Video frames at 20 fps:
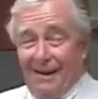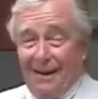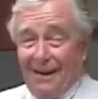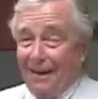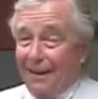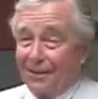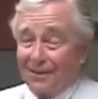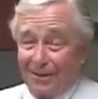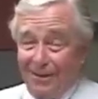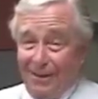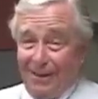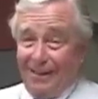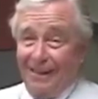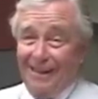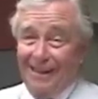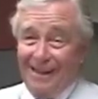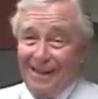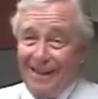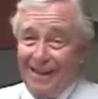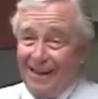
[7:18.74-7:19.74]
I
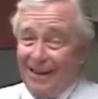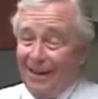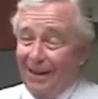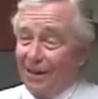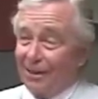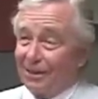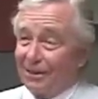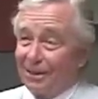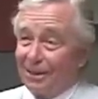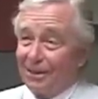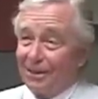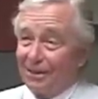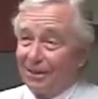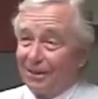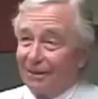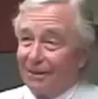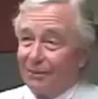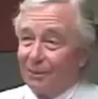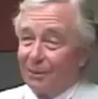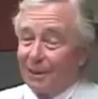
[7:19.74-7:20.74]
actually
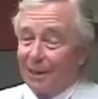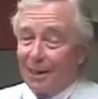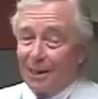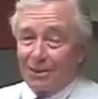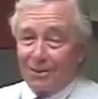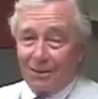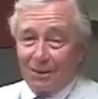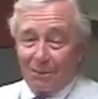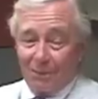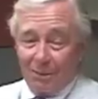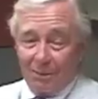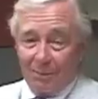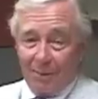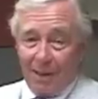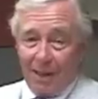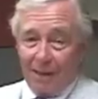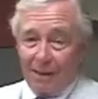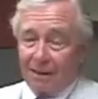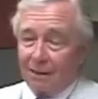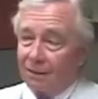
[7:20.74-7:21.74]
didn't give him an answer. I went
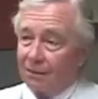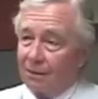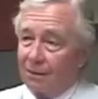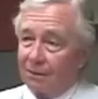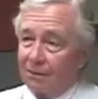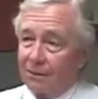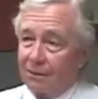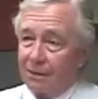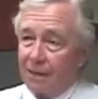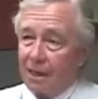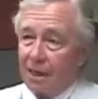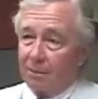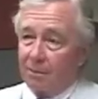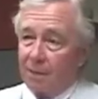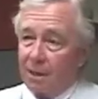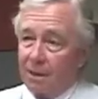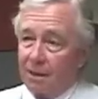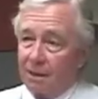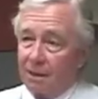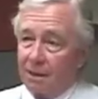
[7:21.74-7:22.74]
back and talked to Jack
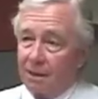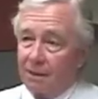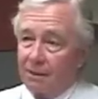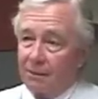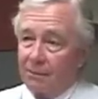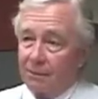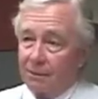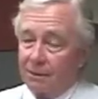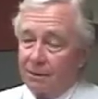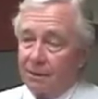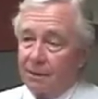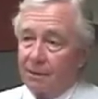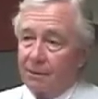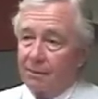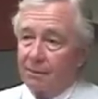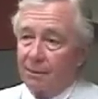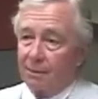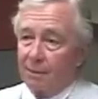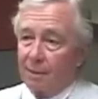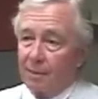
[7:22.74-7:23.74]
Bennion, who was
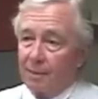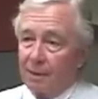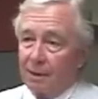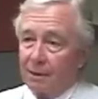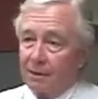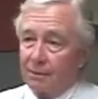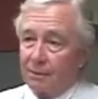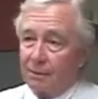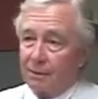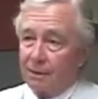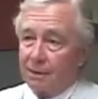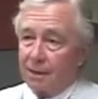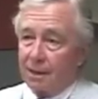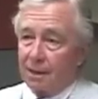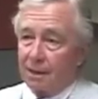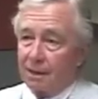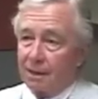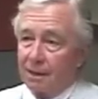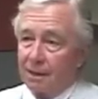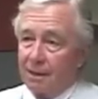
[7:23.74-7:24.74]
another one of my mentors
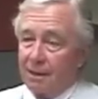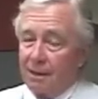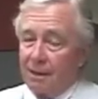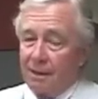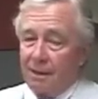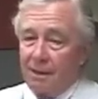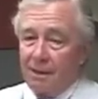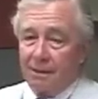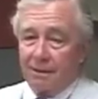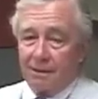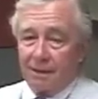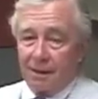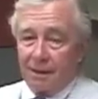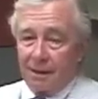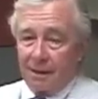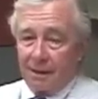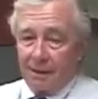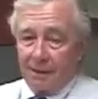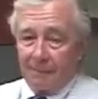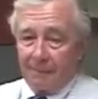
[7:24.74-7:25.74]
there. He
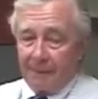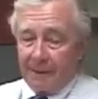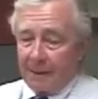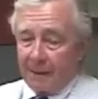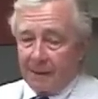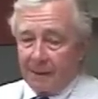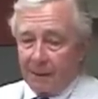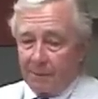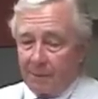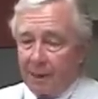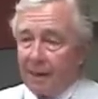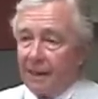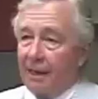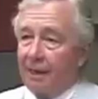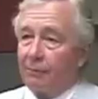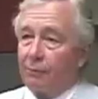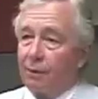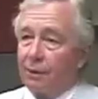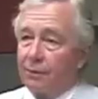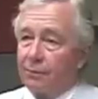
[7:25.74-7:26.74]
said, I got about
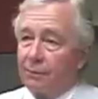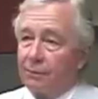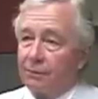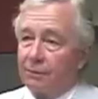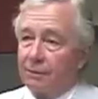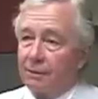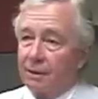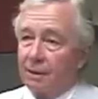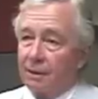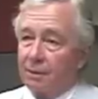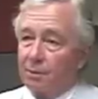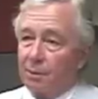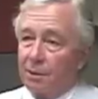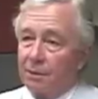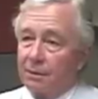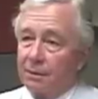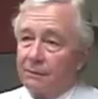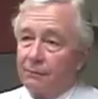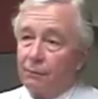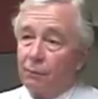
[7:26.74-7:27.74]
halfway through the sentence.
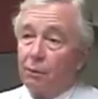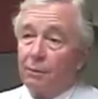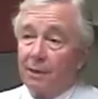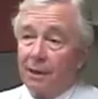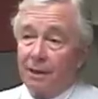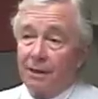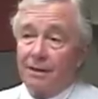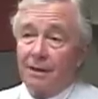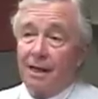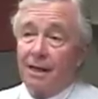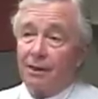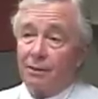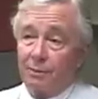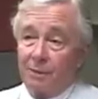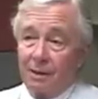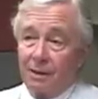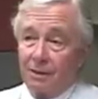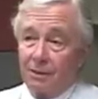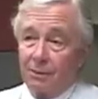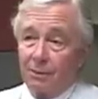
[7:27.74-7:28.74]
Percy Foreman has
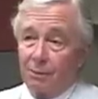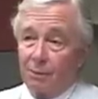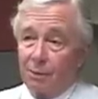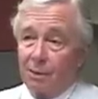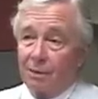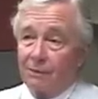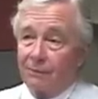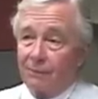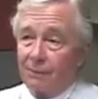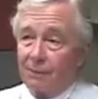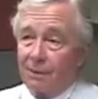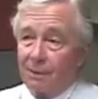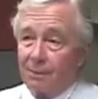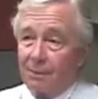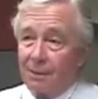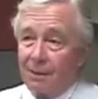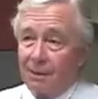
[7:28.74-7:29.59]
asked me to go to work for him.